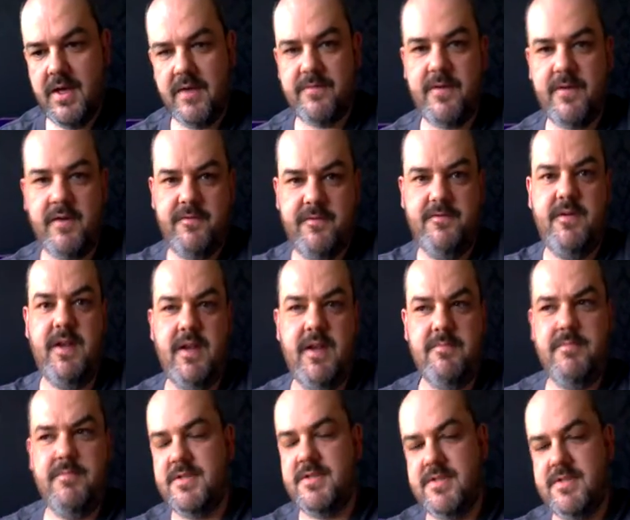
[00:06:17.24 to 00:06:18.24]
if I feel I
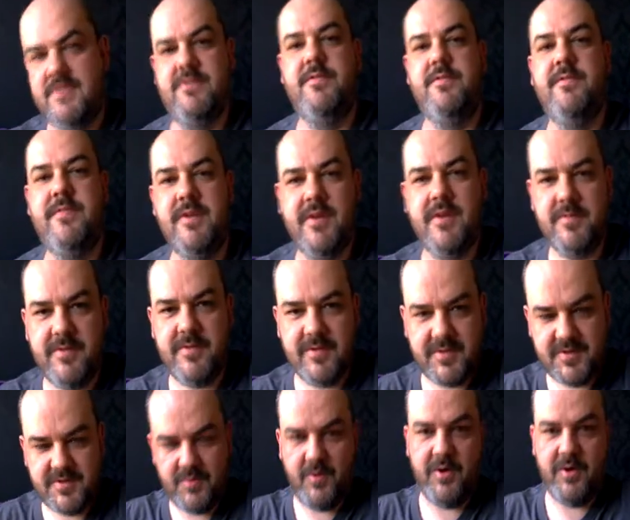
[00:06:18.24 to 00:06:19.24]
must do a video
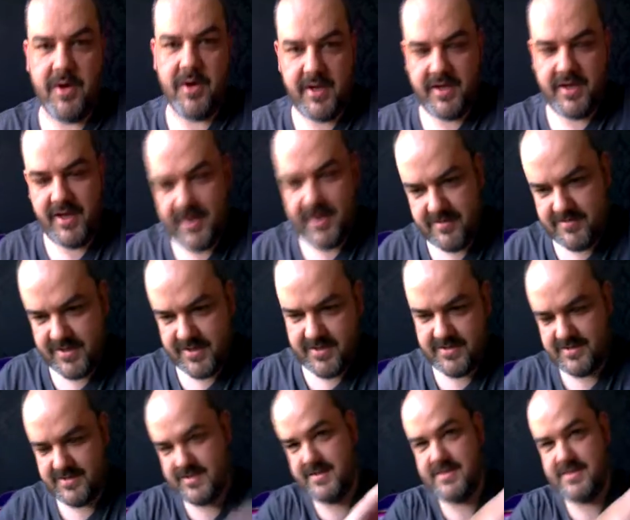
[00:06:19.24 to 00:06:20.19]
about twerking because